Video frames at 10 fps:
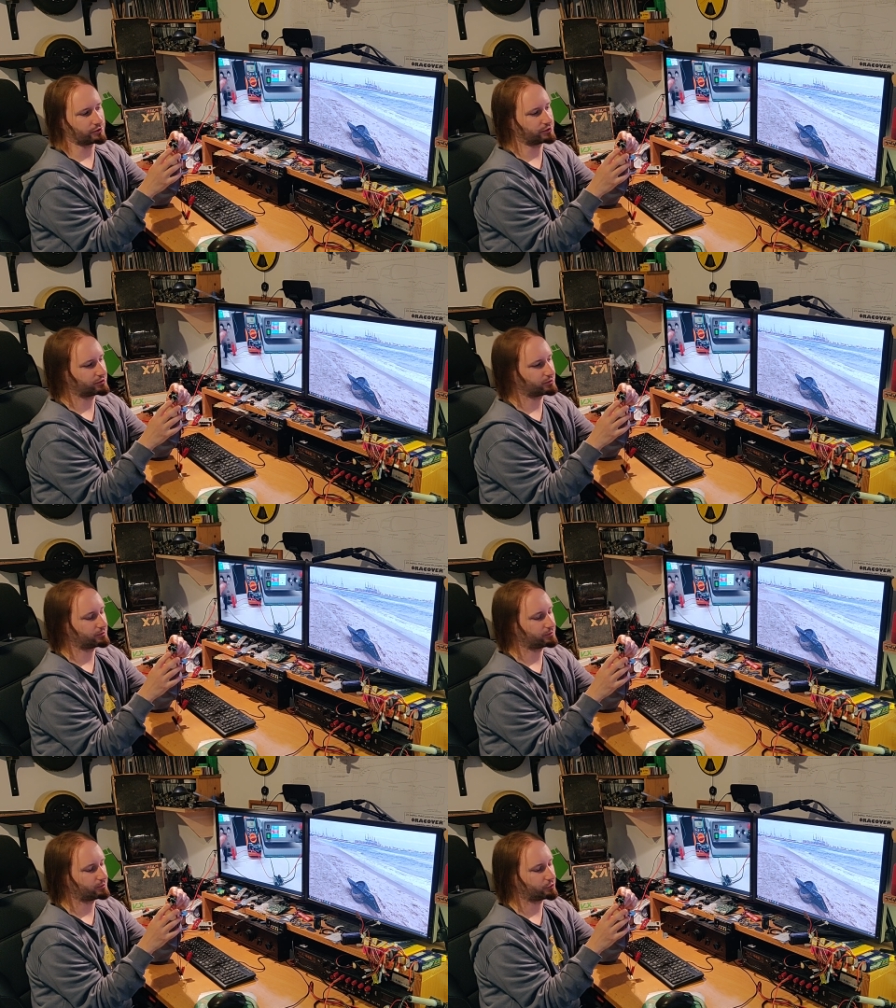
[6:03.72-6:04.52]
was
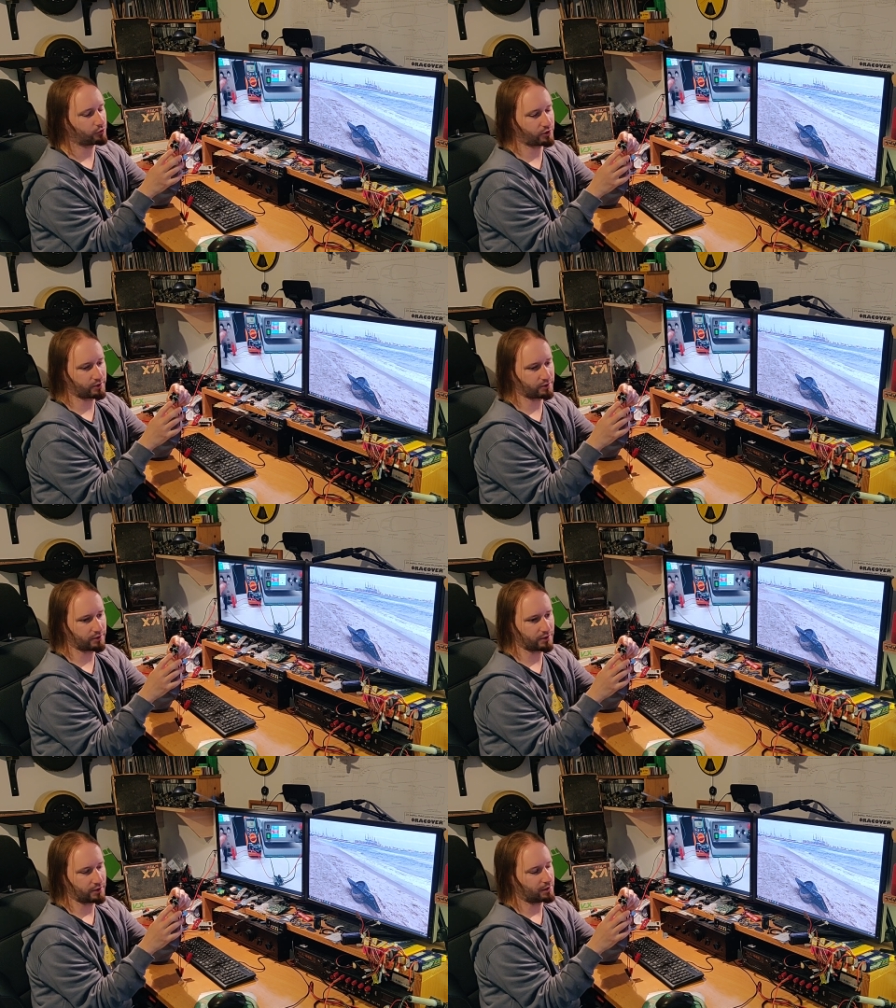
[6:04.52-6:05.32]

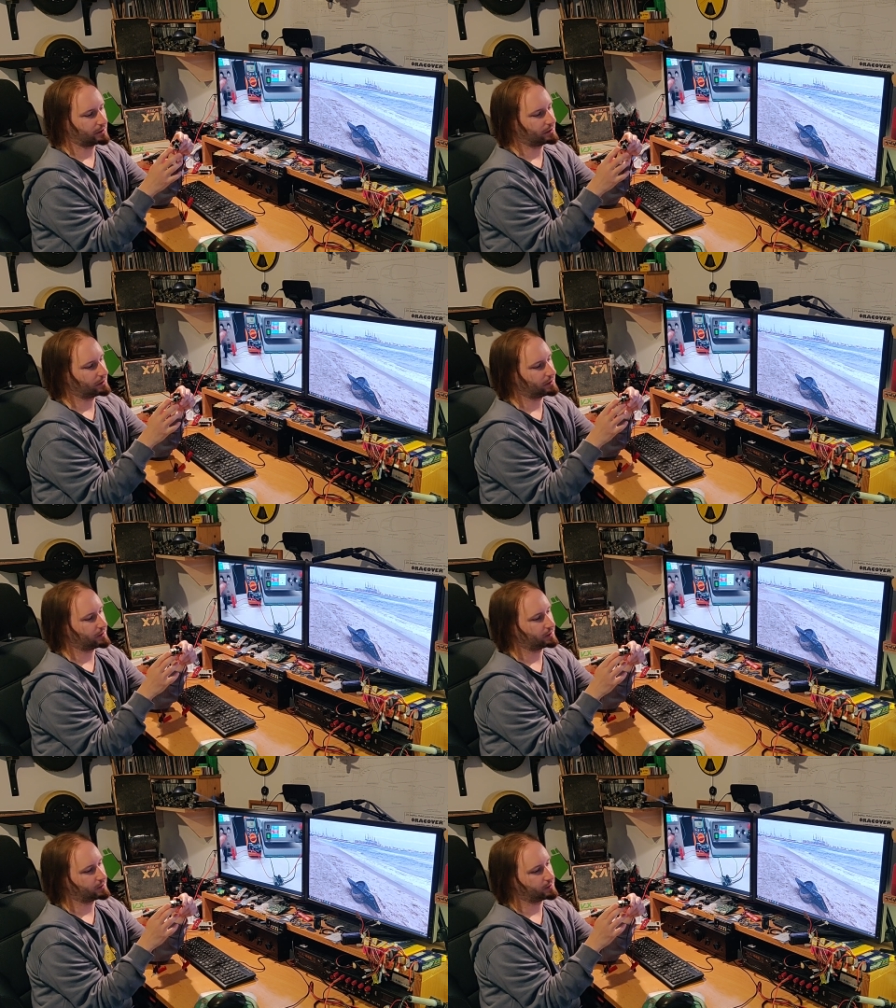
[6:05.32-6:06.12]
broken
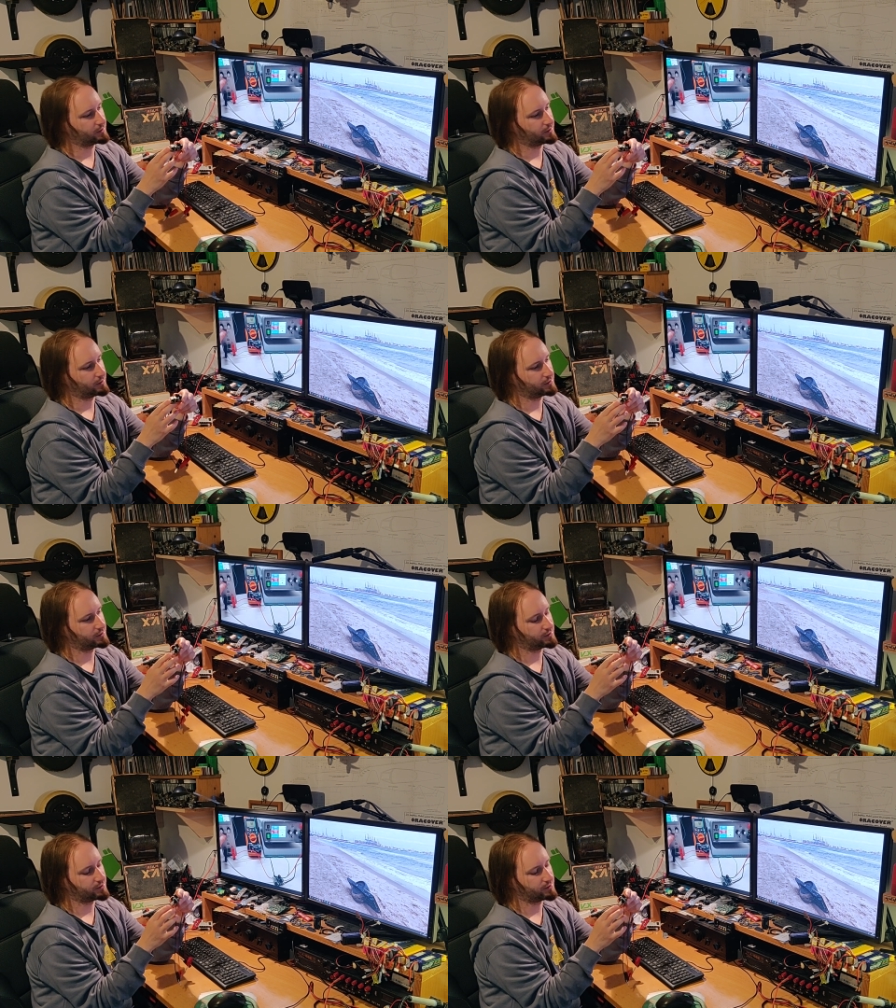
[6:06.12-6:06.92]
and uh,
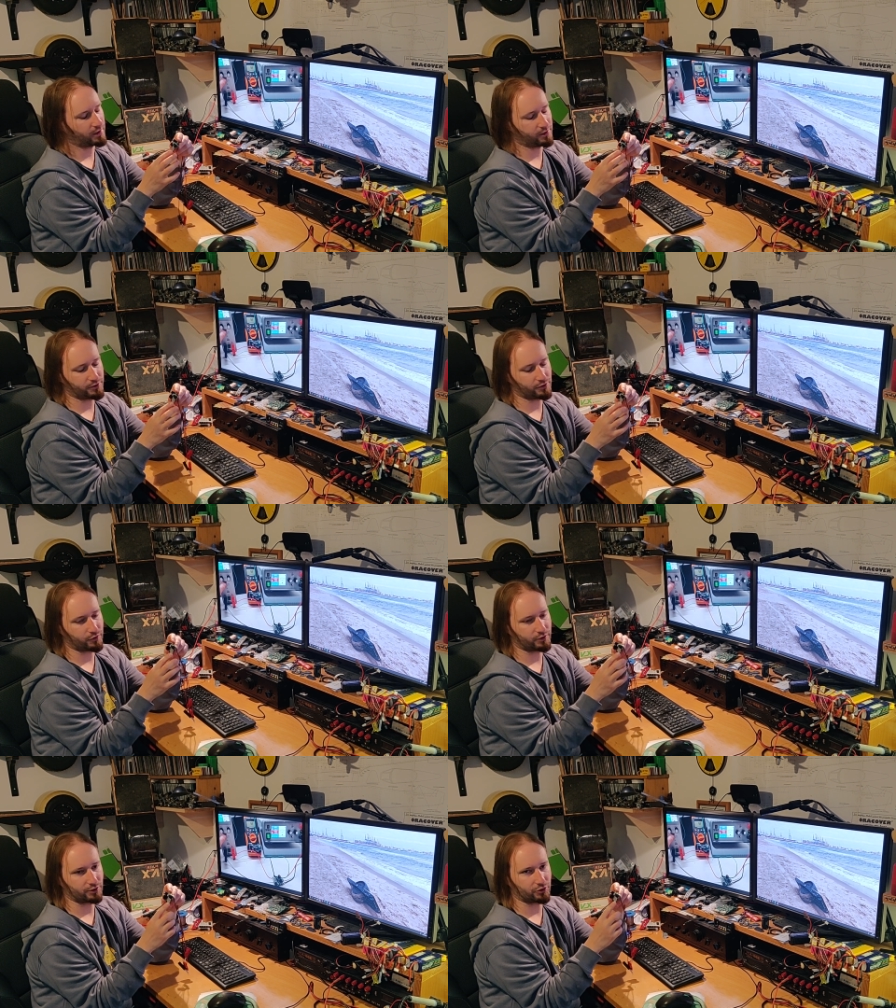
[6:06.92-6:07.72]
since the diodes
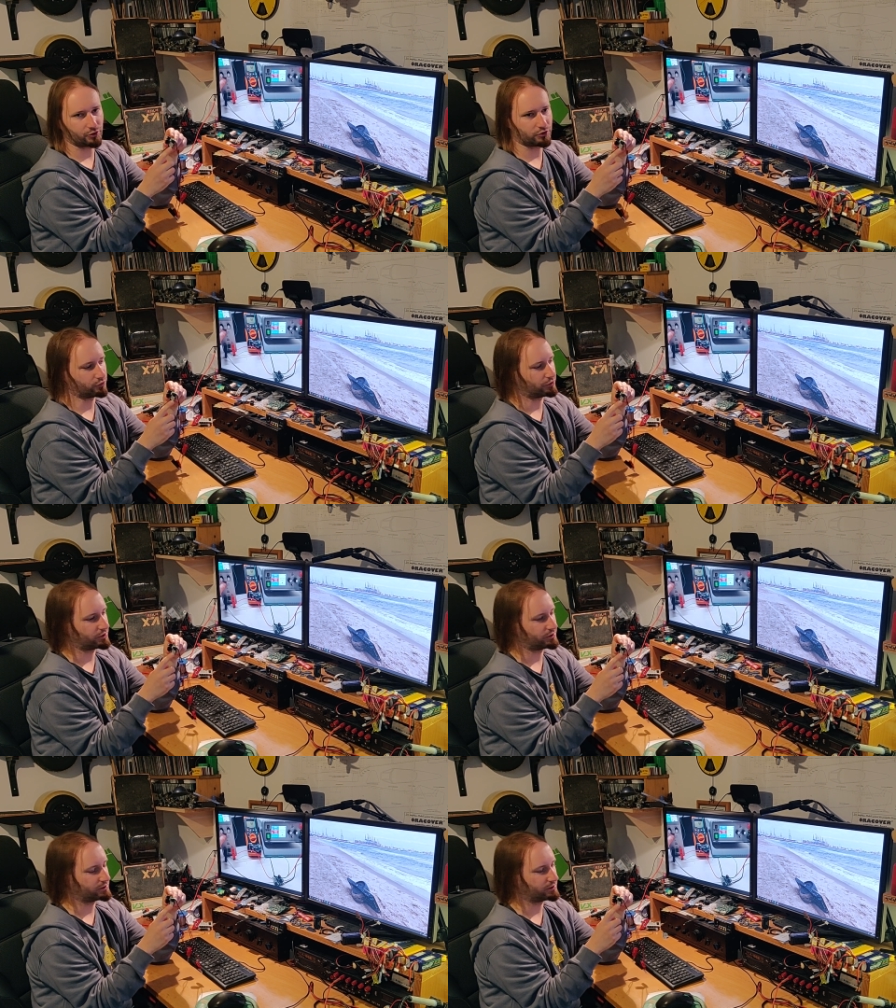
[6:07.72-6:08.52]
were glued to the
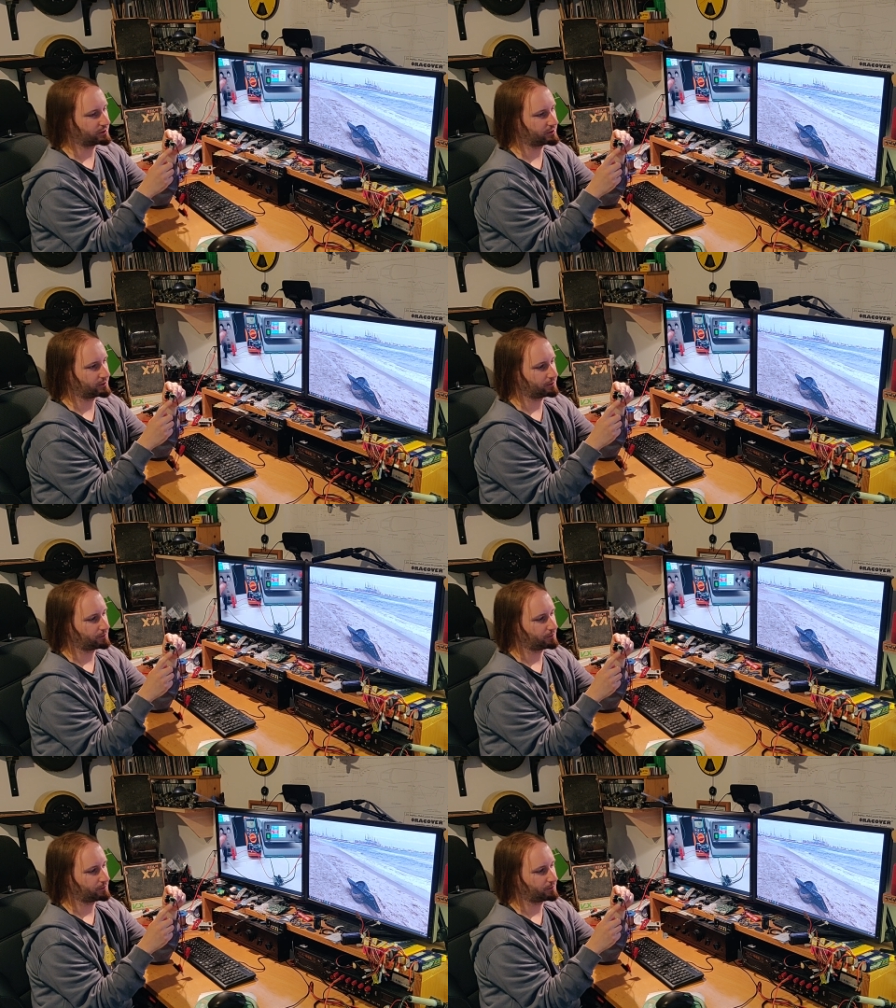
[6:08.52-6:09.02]
heatsink